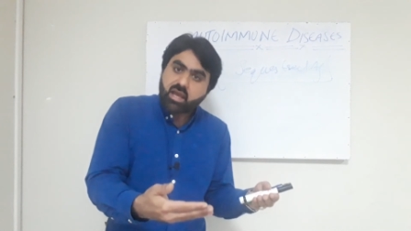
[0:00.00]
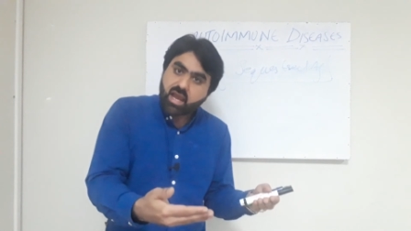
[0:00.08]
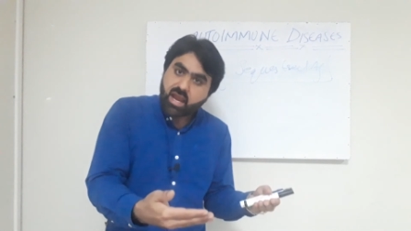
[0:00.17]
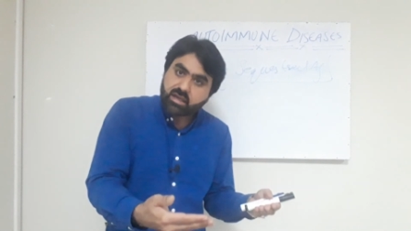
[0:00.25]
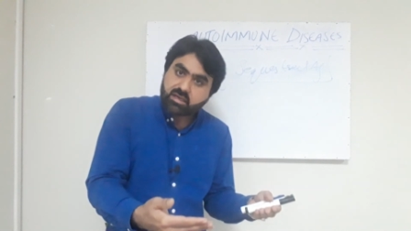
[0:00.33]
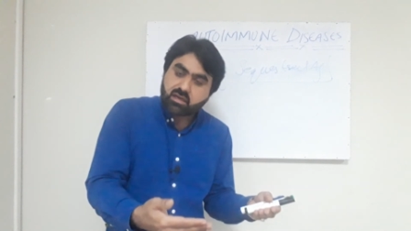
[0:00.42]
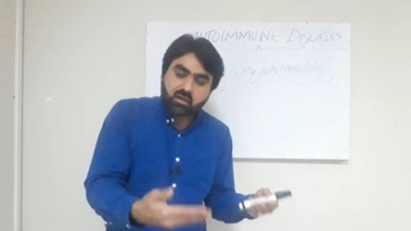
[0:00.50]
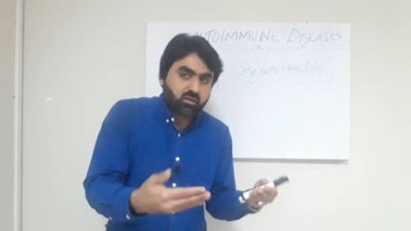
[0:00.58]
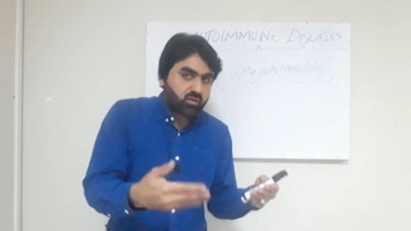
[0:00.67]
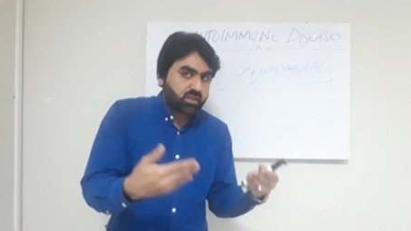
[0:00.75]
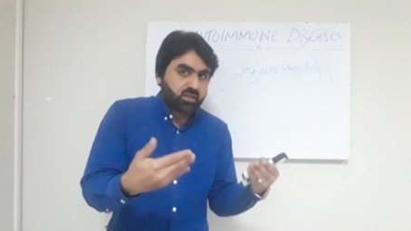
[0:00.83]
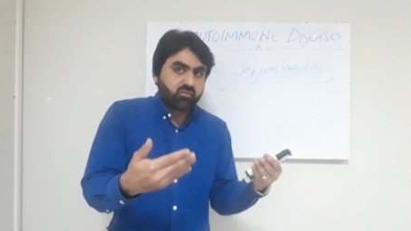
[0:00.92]
in
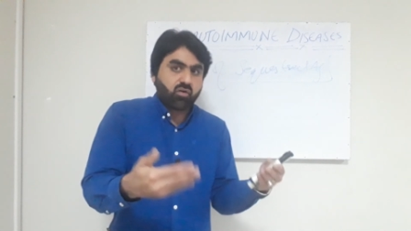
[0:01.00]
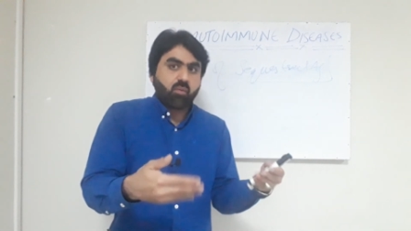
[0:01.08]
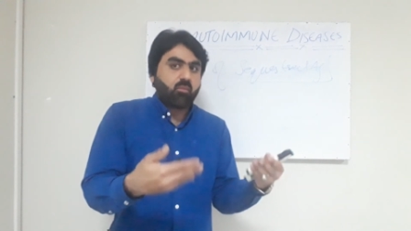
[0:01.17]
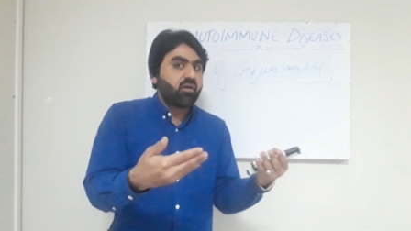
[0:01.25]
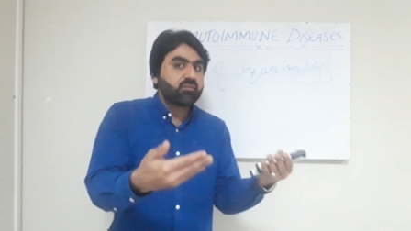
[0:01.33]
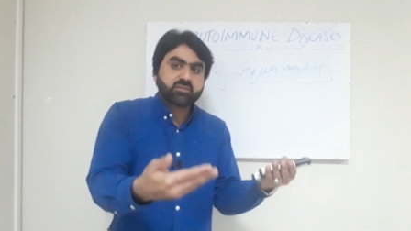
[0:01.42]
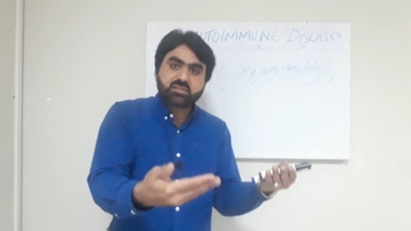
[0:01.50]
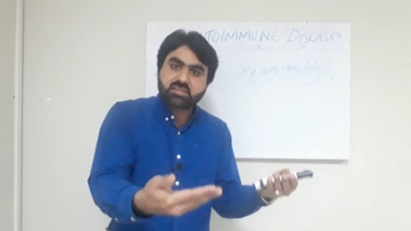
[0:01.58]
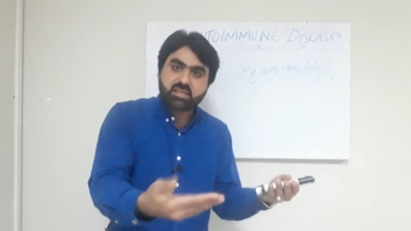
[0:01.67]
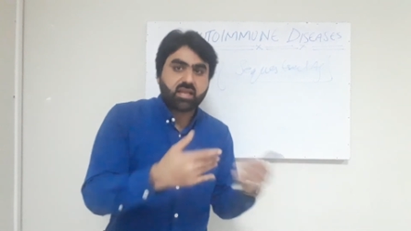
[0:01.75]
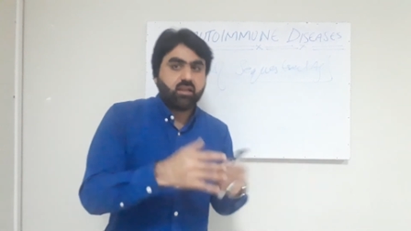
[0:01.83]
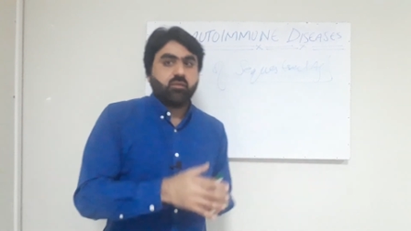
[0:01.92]
the form of
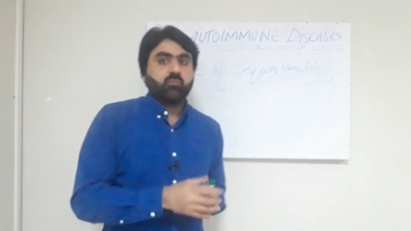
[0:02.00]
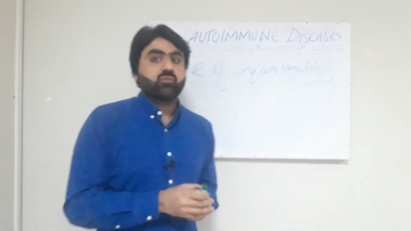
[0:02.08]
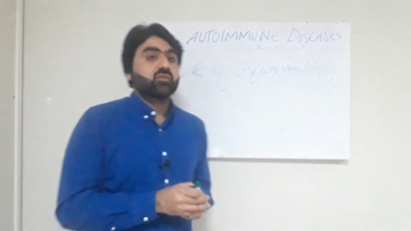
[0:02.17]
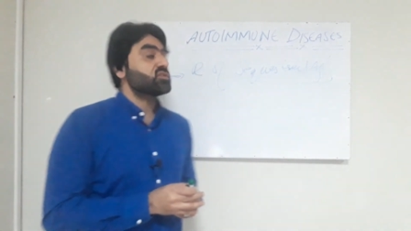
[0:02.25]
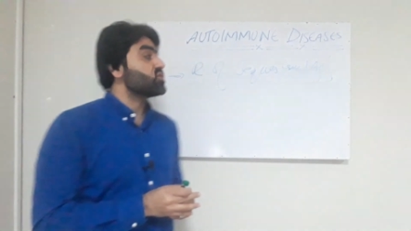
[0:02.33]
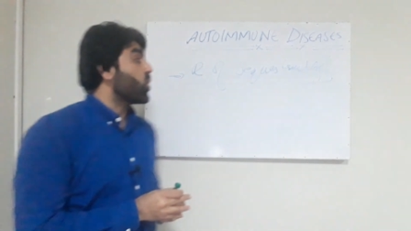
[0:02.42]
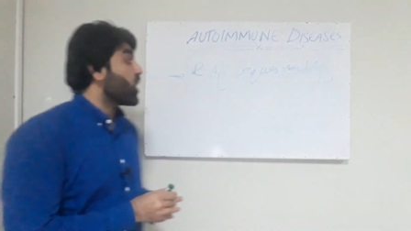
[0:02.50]
cell. So